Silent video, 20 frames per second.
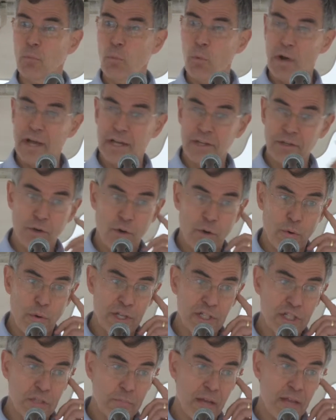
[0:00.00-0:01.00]
When
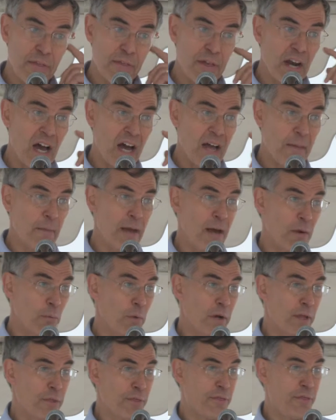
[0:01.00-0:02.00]
Chris Smith and I met
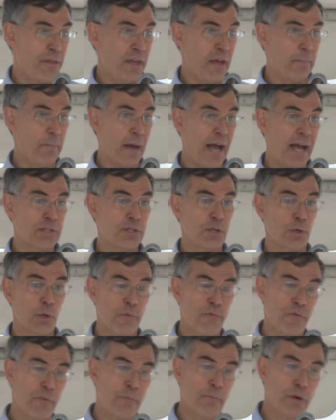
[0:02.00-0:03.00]
with the ambassador
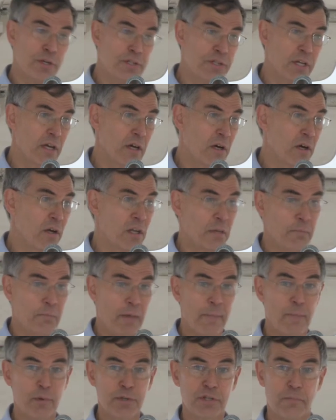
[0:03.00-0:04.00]
from Brazil and
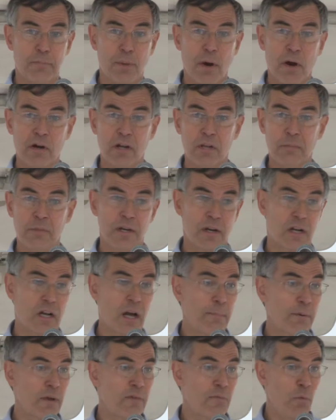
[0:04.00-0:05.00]
members of parliament a
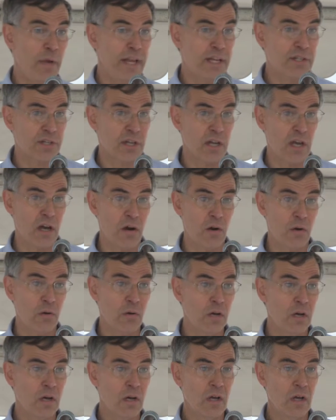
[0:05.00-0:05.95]
couple of weeks ago,